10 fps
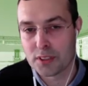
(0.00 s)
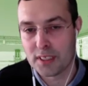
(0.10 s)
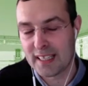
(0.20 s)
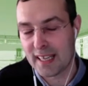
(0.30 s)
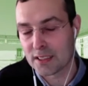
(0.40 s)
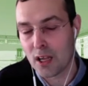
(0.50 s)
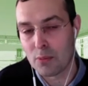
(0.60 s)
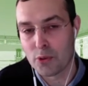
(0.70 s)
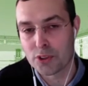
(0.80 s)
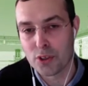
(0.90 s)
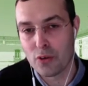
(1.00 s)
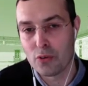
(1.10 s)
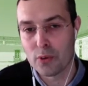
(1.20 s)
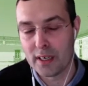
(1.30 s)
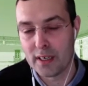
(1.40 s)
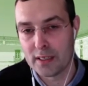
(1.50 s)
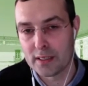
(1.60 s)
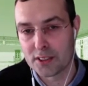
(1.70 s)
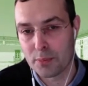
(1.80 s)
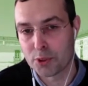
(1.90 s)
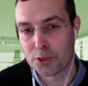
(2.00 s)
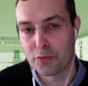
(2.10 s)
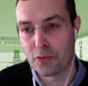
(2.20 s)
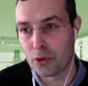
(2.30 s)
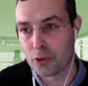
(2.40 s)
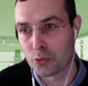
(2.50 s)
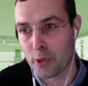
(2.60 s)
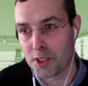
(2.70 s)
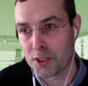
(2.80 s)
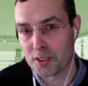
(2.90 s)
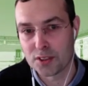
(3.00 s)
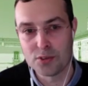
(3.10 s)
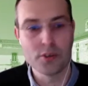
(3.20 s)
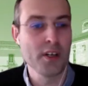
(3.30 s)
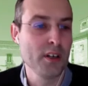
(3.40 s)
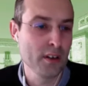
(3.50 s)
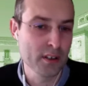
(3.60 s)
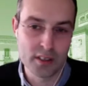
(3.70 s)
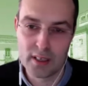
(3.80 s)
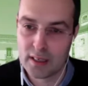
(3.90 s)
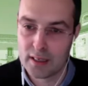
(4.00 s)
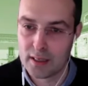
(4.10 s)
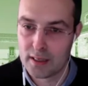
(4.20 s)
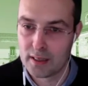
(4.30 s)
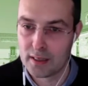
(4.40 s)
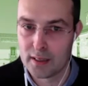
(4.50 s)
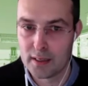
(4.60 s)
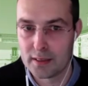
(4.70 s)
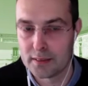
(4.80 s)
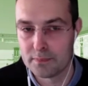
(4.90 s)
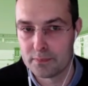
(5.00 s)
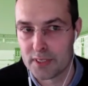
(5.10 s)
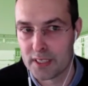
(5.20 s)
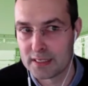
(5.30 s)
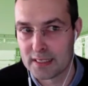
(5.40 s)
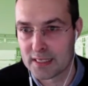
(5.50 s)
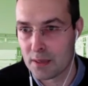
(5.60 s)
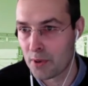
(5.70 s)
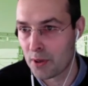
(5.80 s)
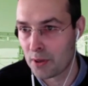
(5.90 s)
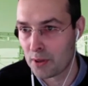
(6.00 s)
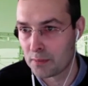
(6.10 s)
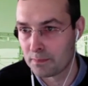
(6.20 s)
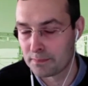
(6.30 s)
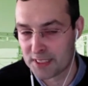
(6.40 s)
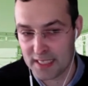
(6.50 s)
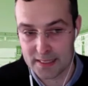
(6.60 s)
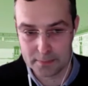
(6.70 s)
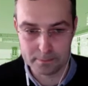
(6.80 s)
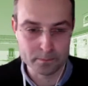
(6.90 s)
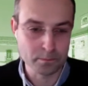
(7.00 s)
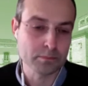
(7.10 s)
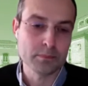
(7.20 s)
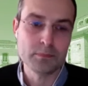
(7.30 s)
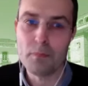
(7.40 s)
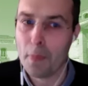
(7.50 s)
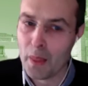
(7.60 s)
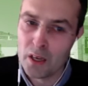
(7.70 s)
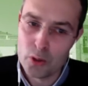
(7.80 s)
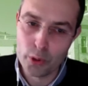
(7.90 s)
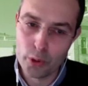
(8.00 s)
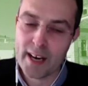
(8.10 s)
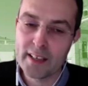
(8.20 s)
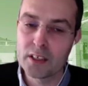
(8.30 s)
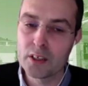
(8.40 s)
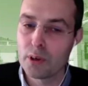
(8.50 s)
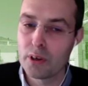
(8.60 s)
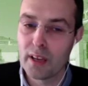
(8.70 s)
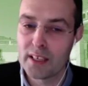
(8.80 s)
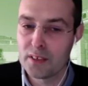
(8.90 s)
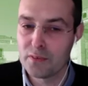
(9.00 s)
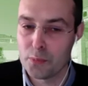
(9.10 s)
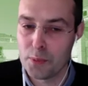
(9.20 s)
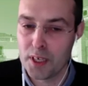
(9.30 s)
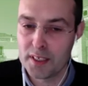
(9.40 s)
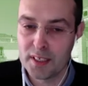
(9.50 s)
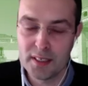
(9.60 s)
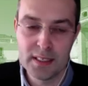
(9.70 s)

it has almost no temperature fluctuations during the summer season. Regarding relative humidity,